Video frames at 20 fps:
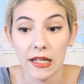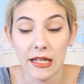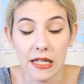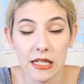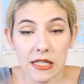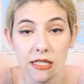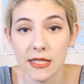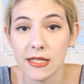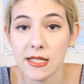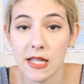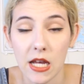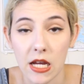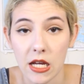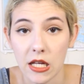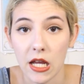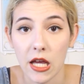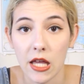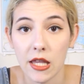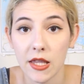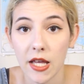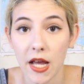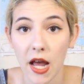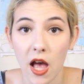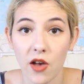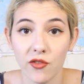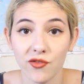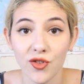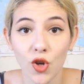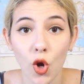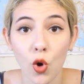insane, and they
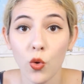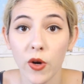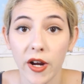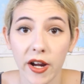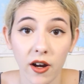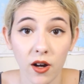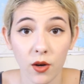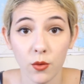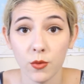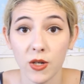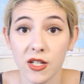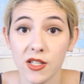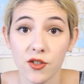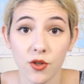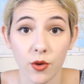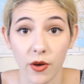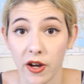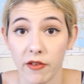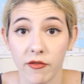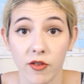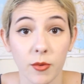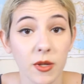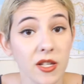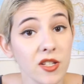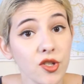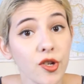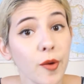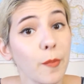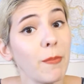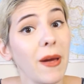have no care whatsoever,
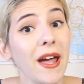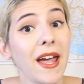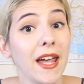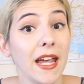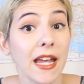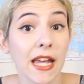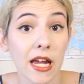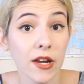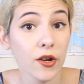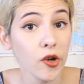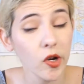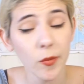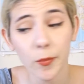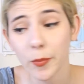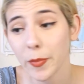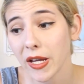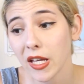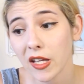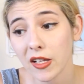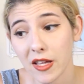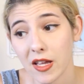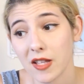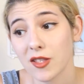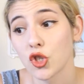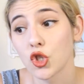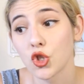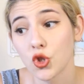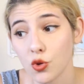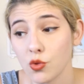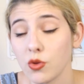because you're paying, and you're not paying
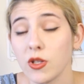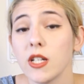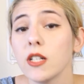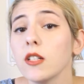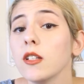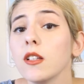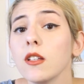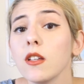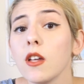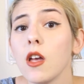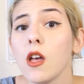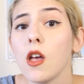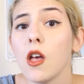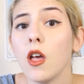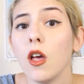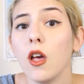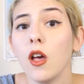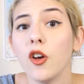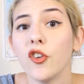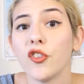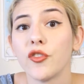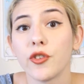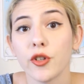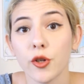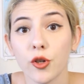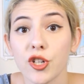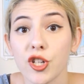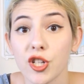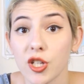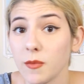that too little for
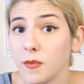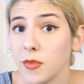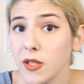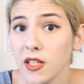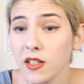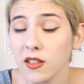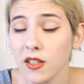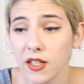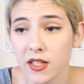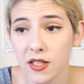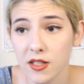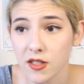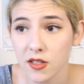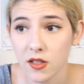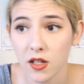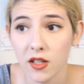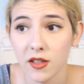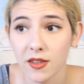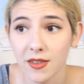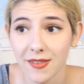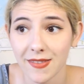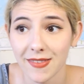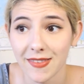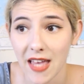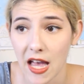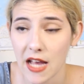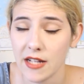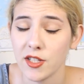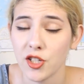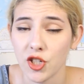your shipping. Like, it's not
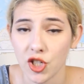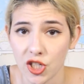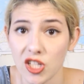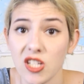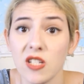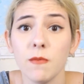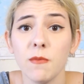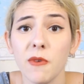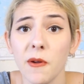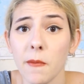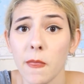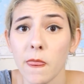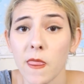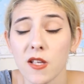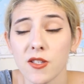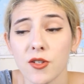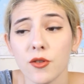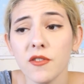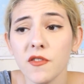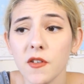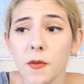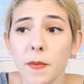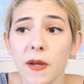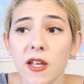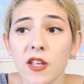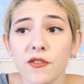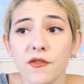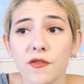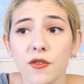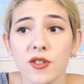that cheap. So if you're
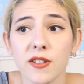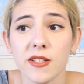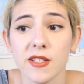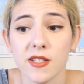paying for a